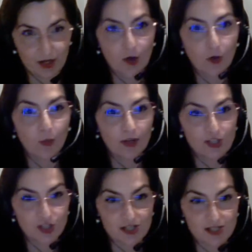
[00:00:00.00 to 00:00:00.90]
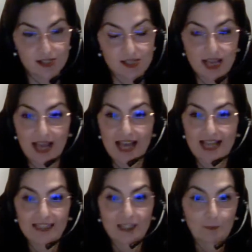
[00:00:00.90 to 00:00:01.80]
which is
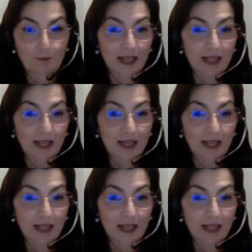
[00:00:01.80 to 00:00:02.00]
the